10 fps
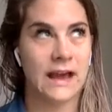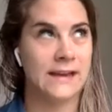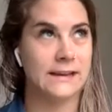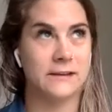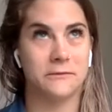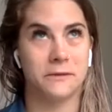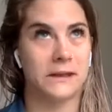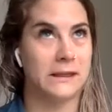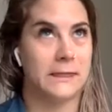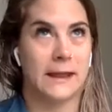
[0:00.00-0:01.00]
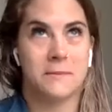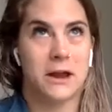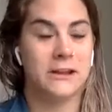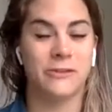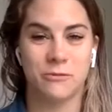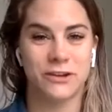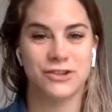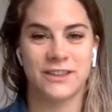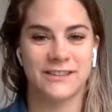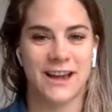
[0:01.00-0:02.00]
I didn't really think about it too much
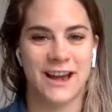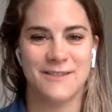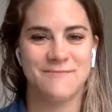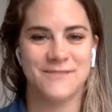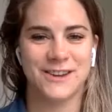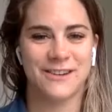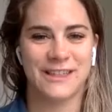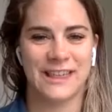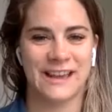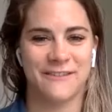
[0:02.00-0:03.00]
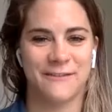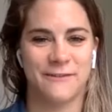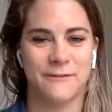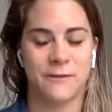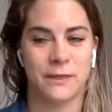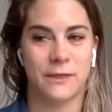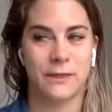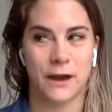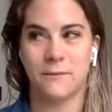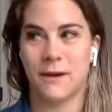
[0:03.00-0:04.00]
at the time. I think I've
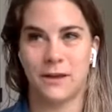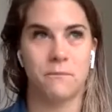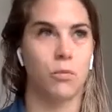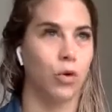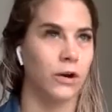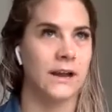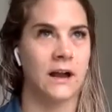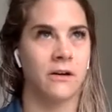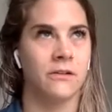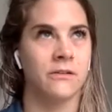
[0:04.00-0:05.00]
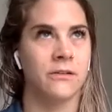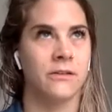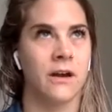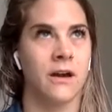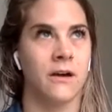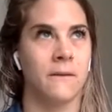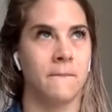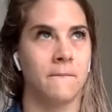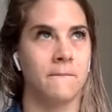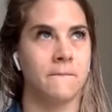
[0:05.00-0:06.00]
thought about it more now
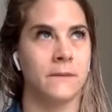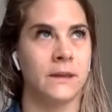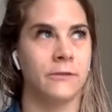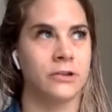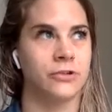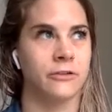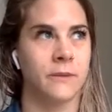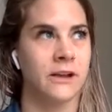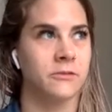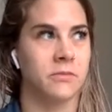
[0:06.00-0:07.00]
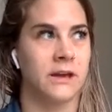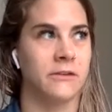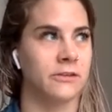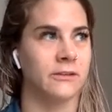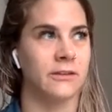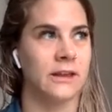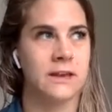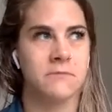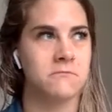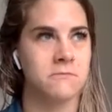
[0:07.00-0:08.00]
in retrospect, but it was just like,
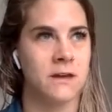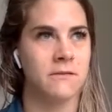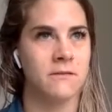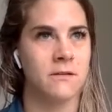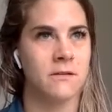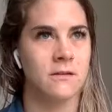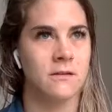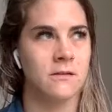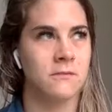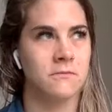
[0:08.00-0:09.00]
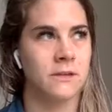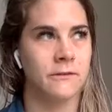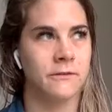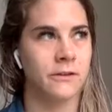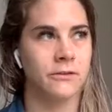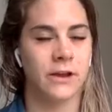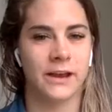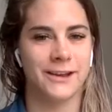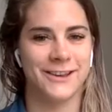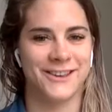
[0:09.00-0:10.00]
yep, that feels
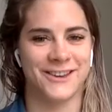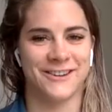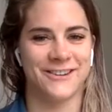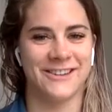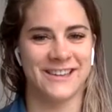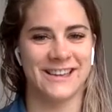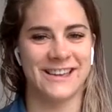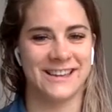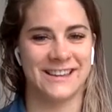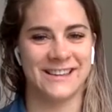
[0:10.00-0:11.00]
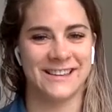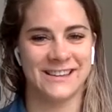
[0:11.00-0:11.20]
right, And